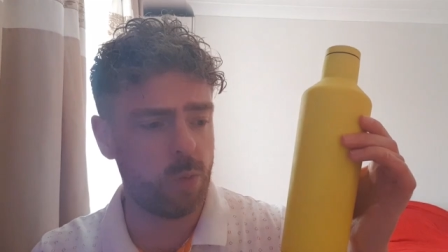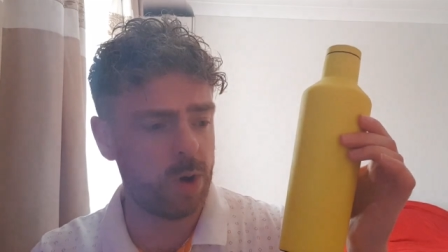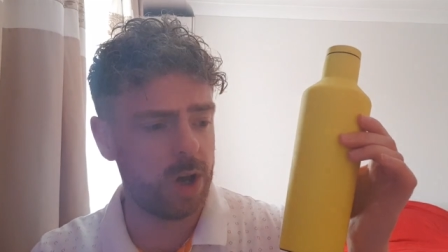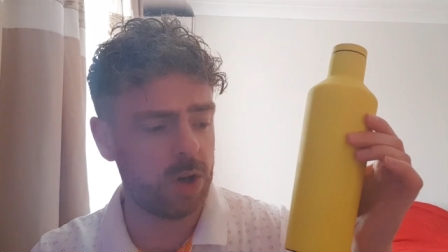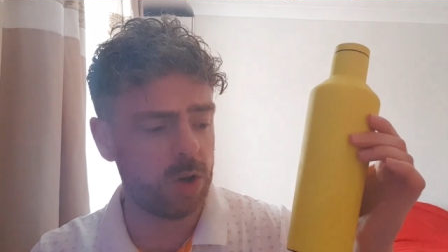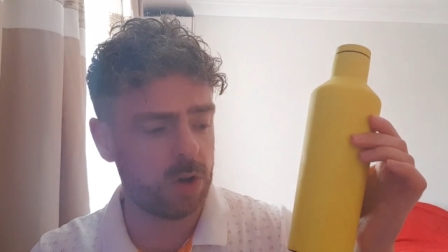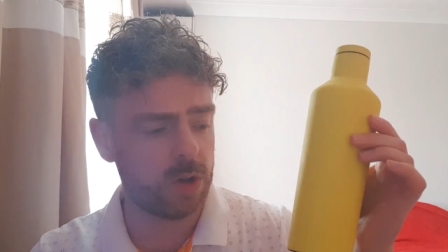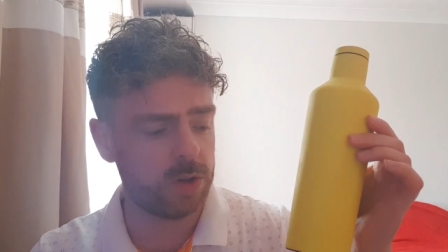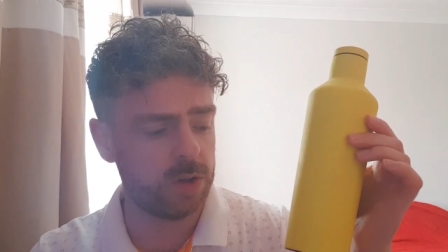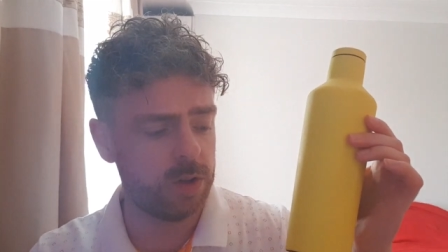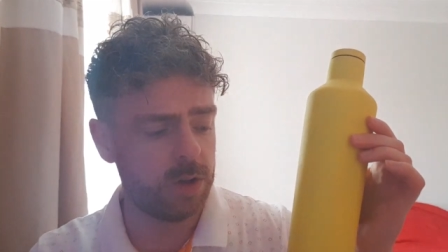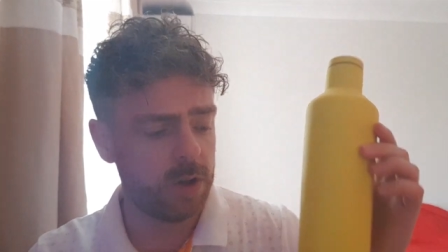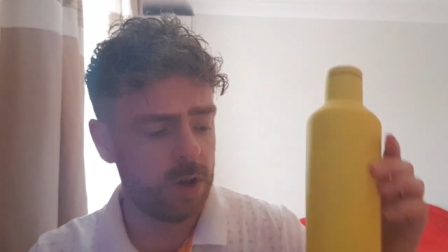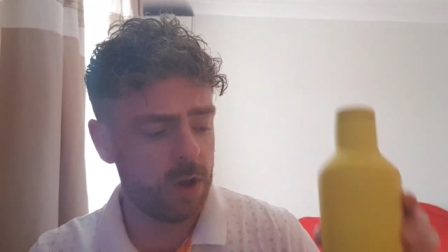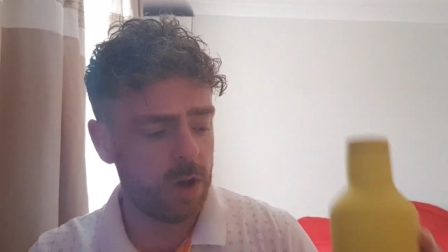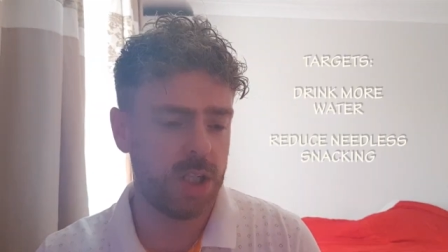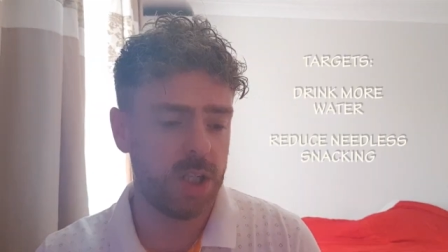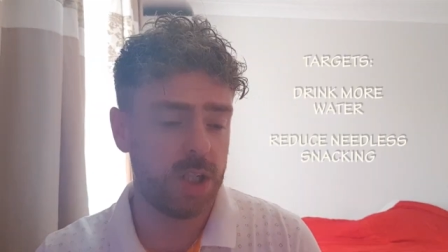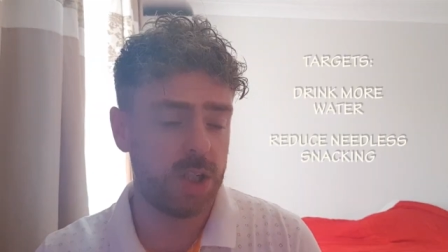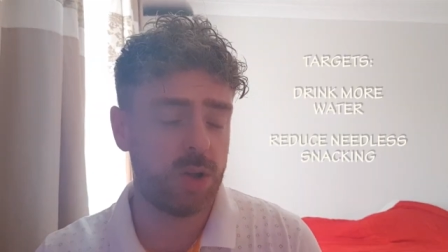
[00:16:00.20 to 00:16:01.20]
well on.
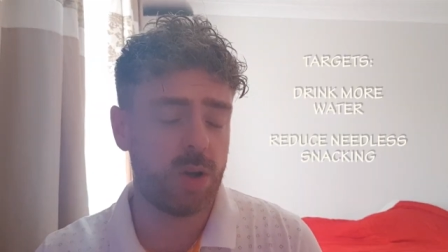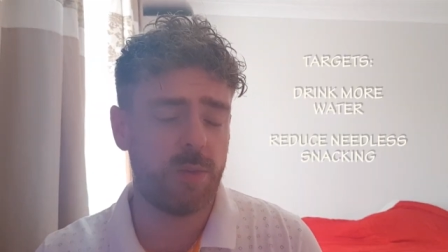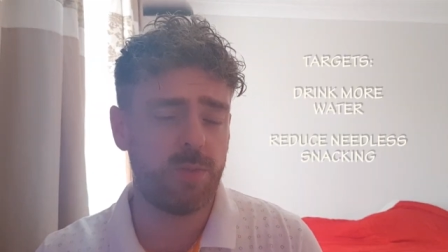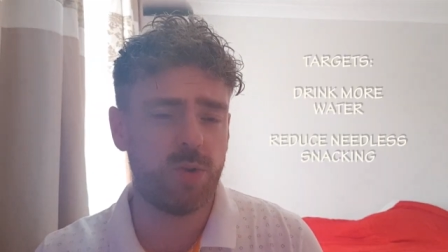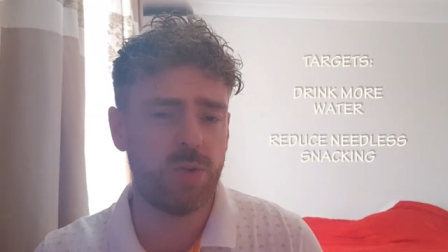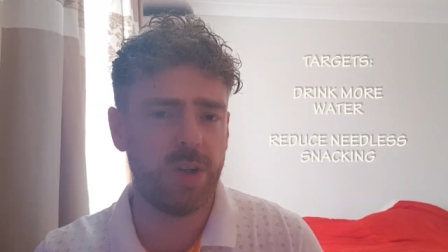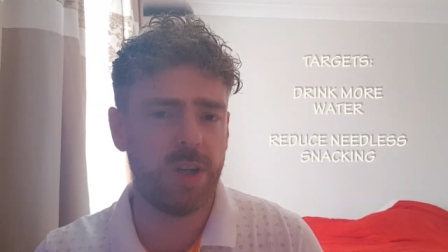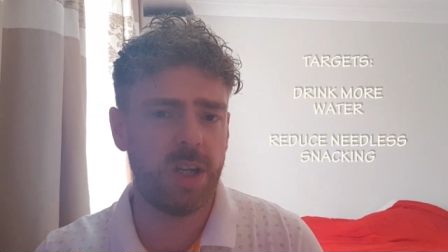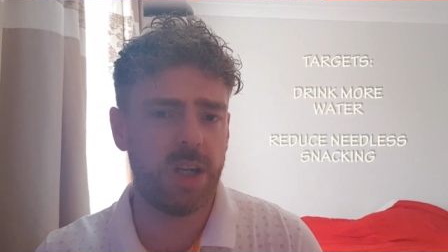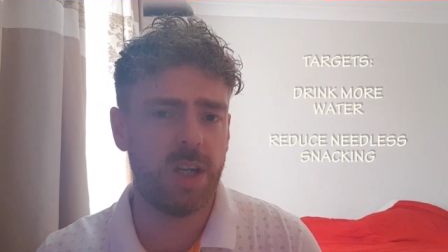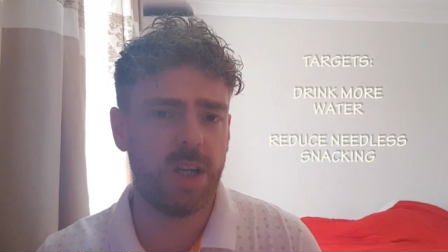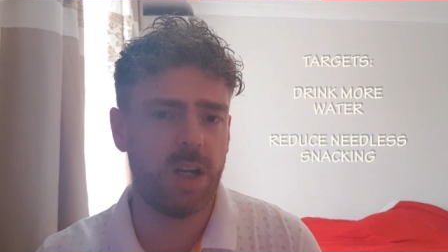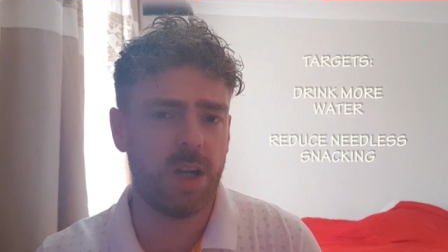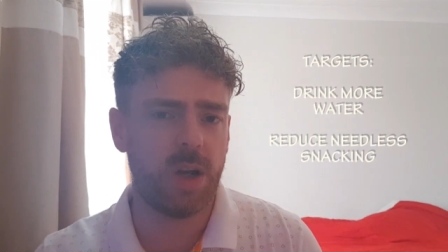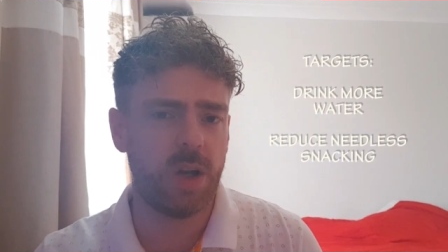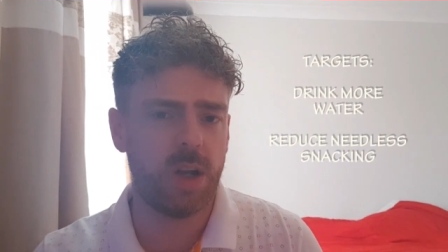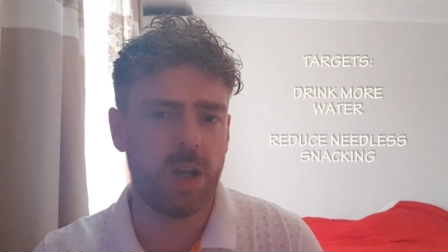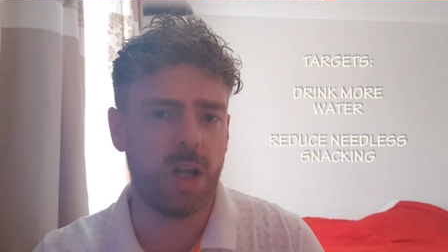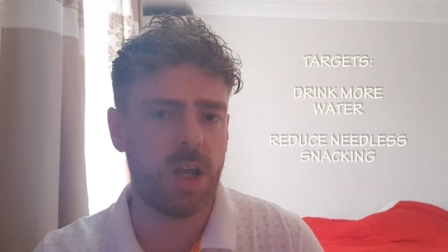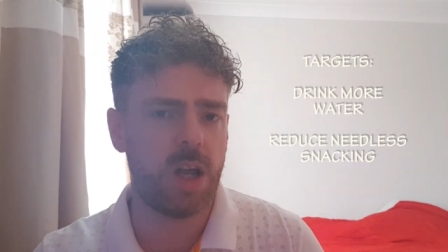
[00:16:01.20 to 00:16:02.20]
So I'm drinking
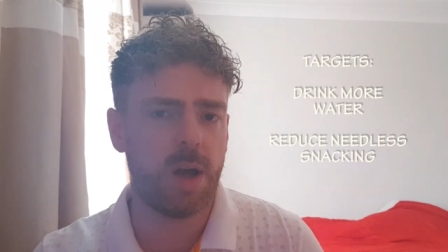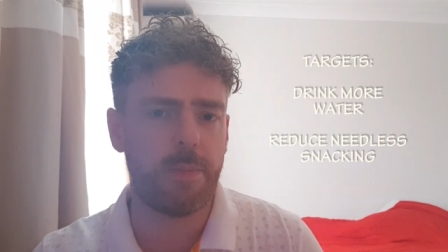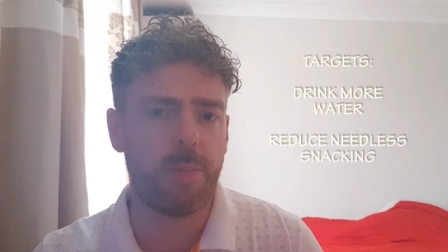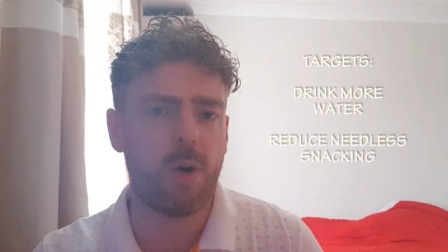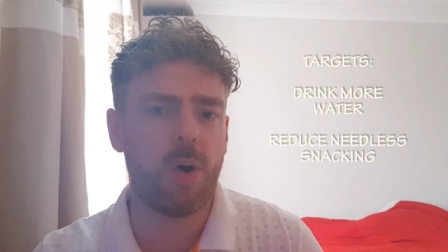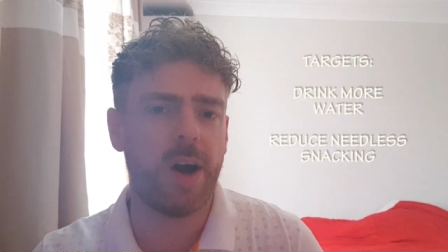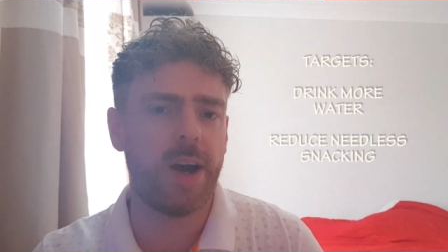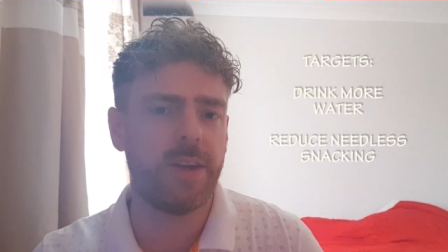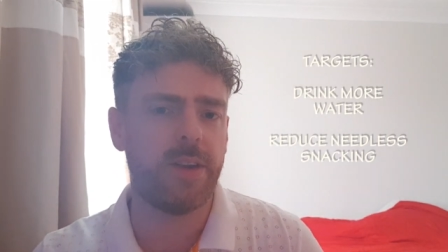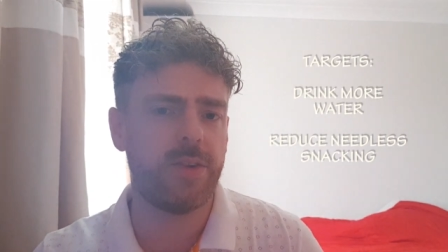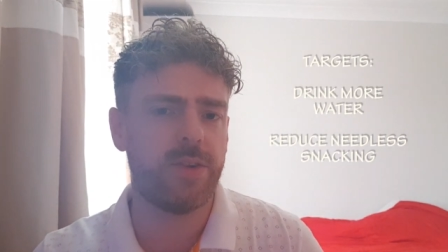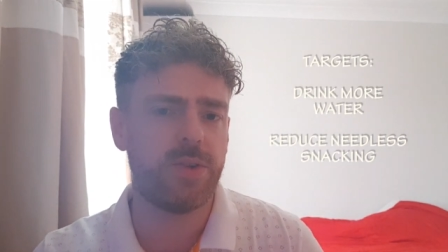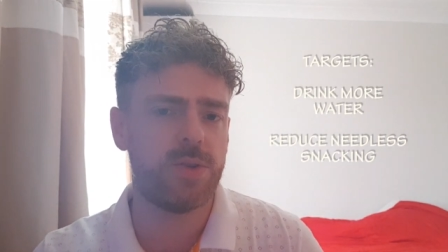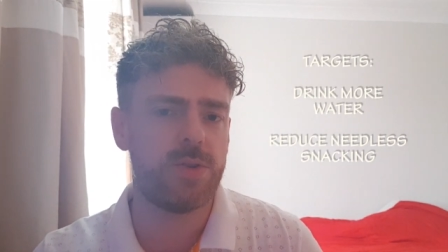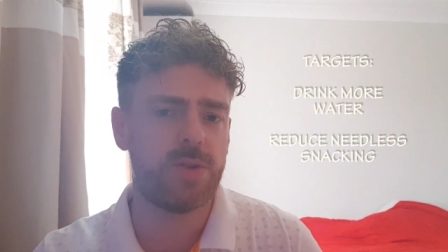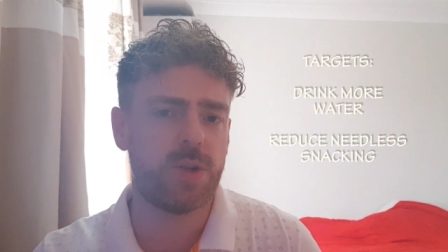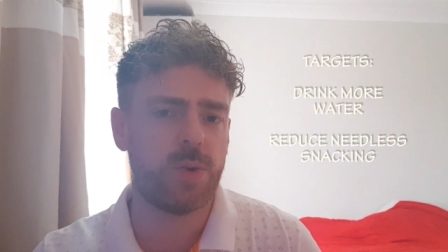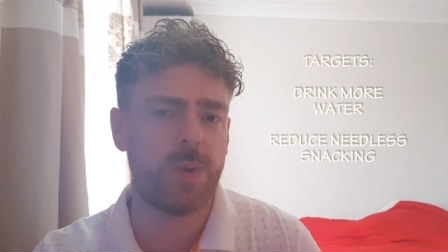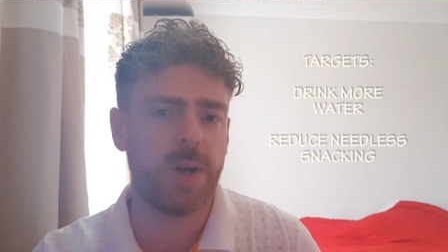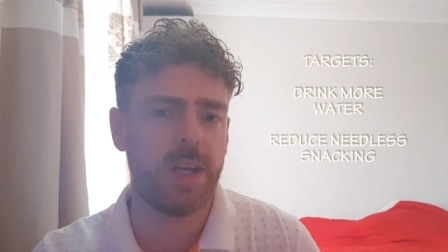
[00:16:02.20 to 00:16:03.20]
a pint as soon
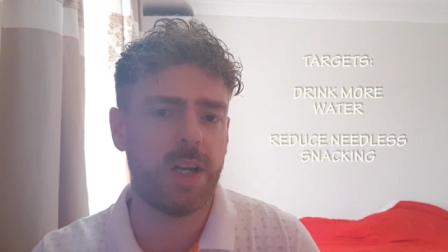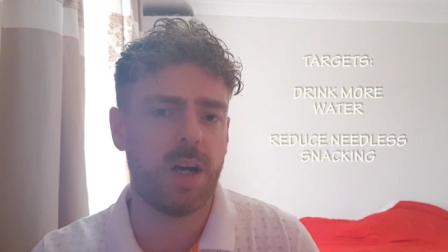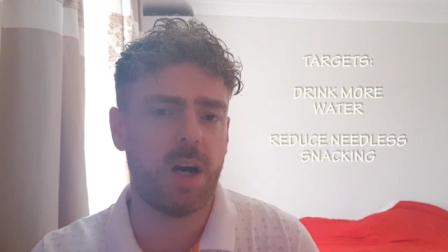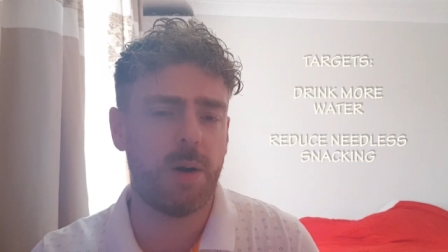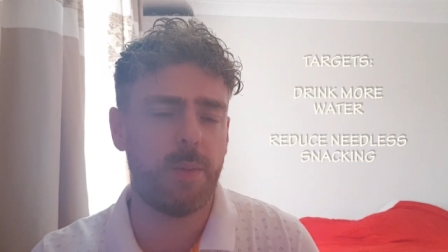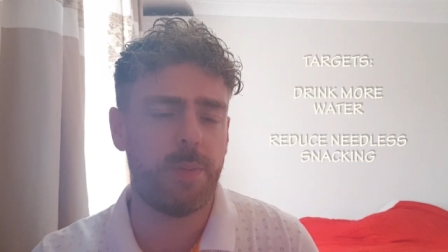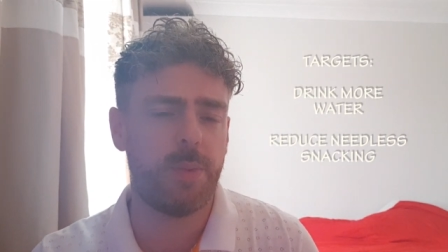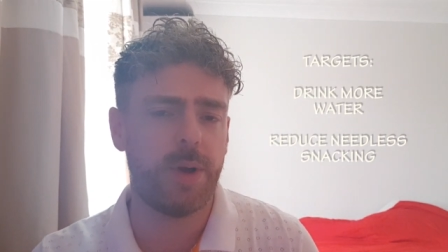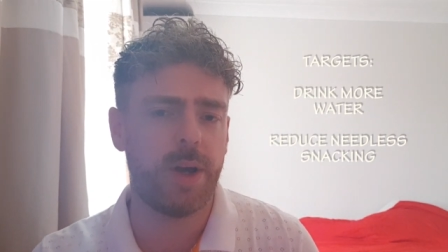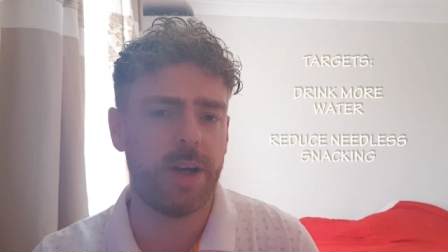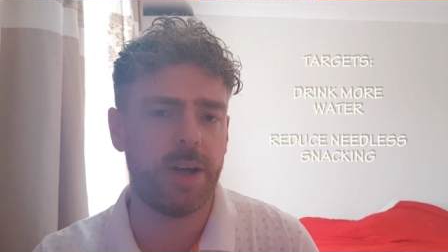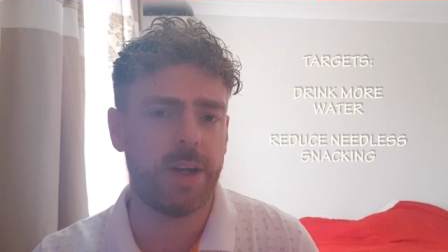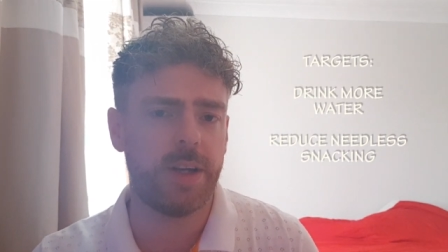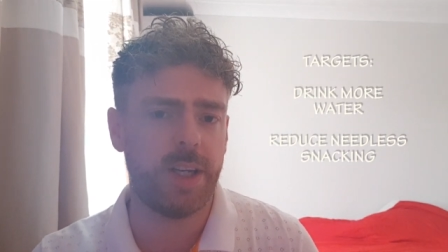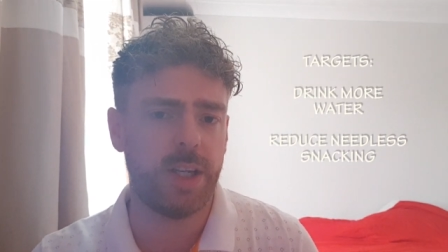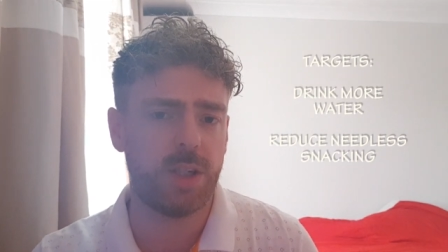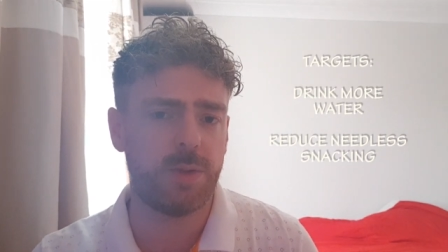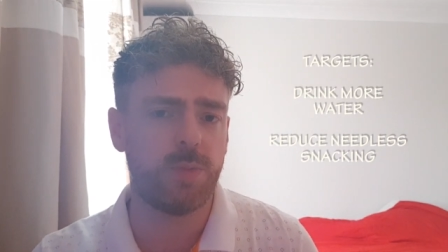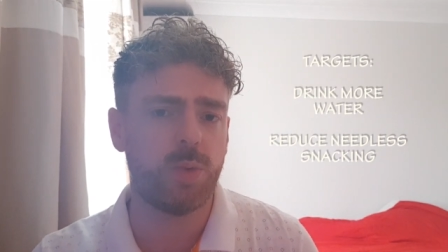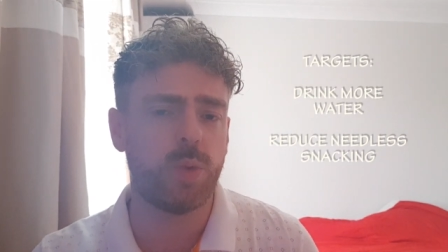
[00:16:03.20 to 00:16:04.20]
as I wake up
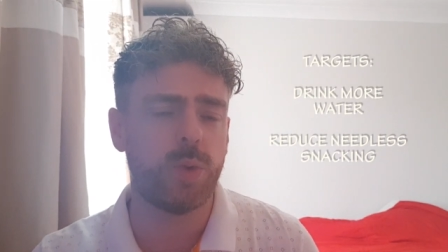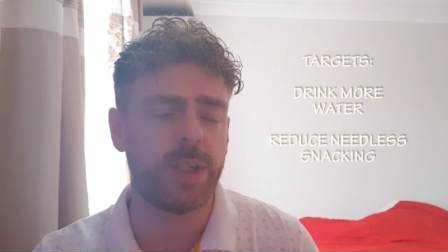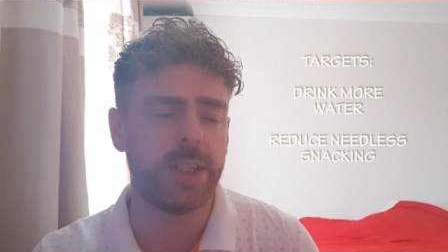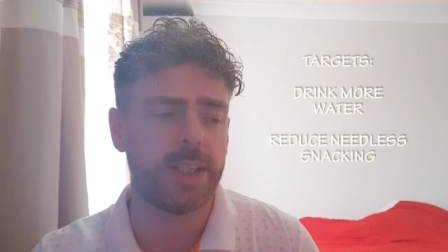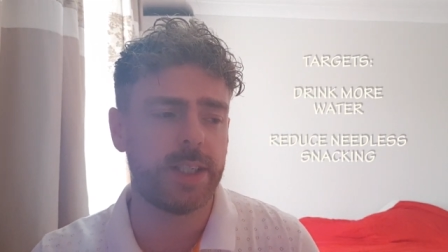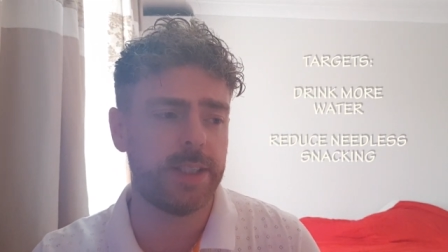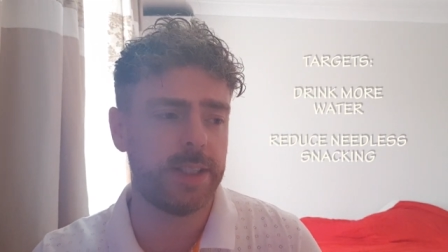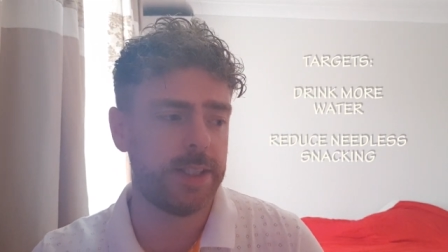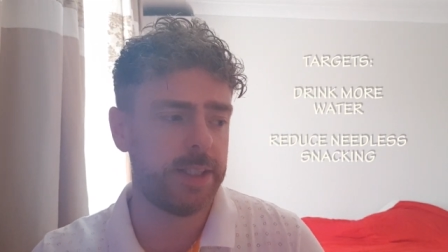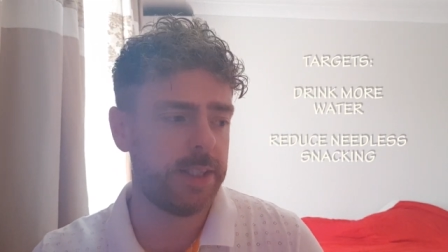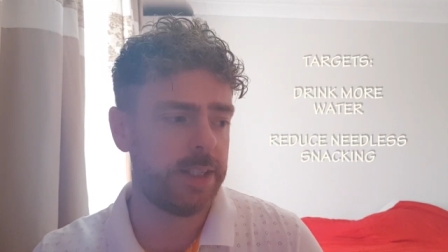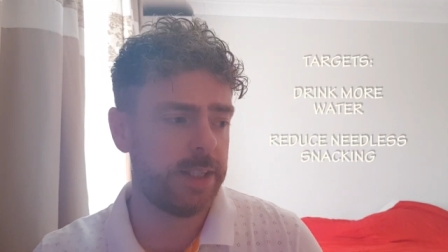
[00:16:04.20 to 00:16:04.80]
each morning,